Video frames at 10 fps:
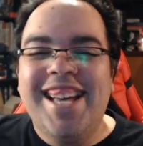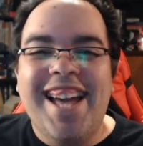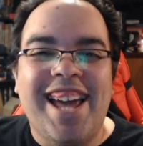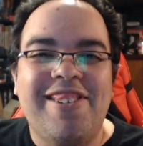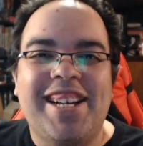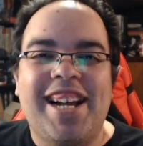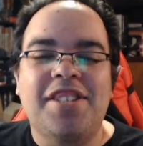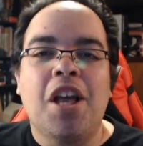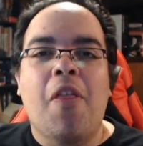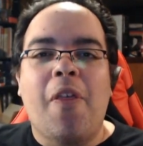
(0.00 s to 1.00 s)
anyway,
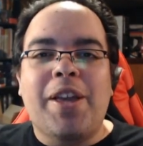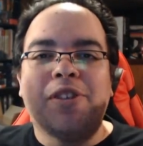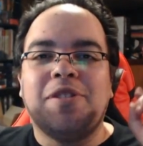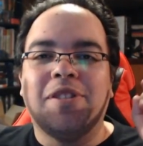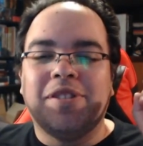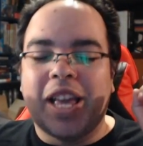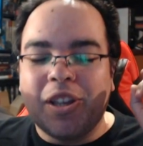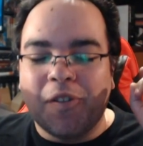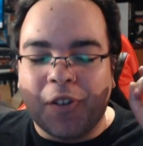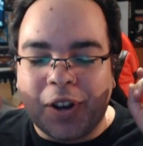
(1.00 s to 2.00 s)
guys, thank you,
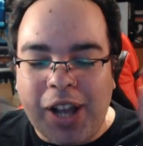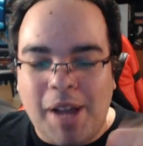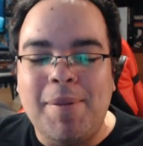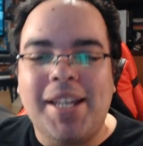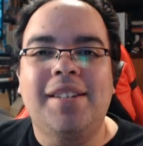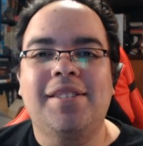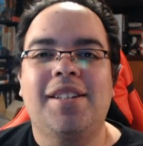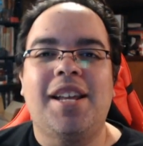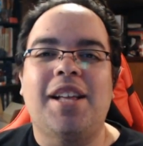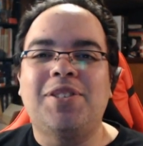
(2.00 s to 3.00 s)
thank you for coming,
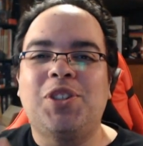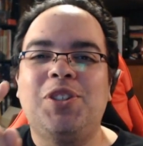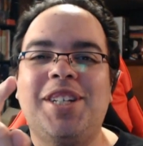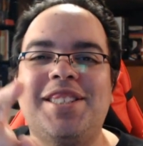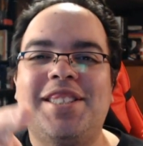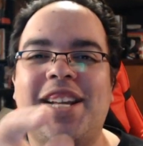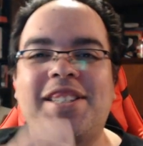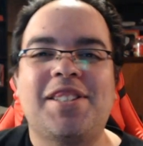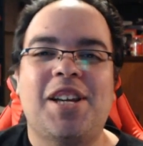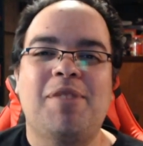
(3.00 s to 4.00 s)
and I'll see you guys
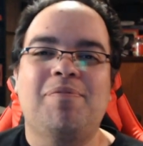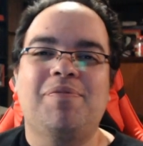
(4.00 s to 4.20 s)
next time.